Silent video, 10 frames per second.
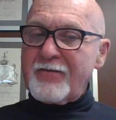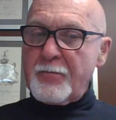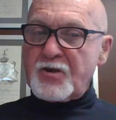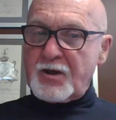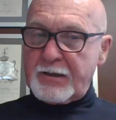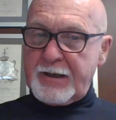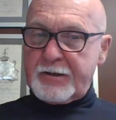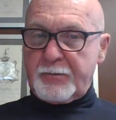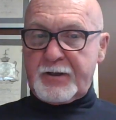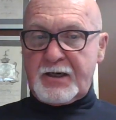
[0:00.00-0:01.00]
Imogen
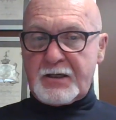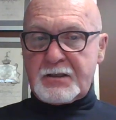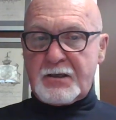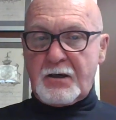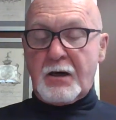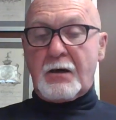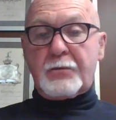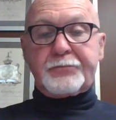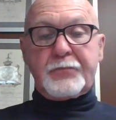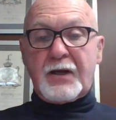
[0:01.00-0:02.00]
later, but he doesn't.
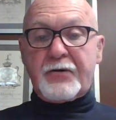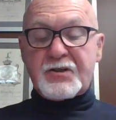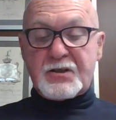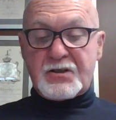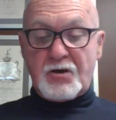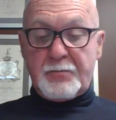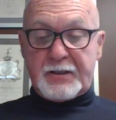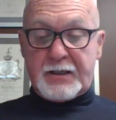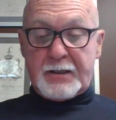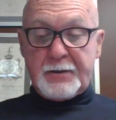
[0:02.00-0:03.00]
Belarius doesn't know about
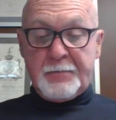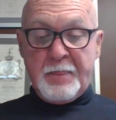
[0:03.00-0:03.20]
that.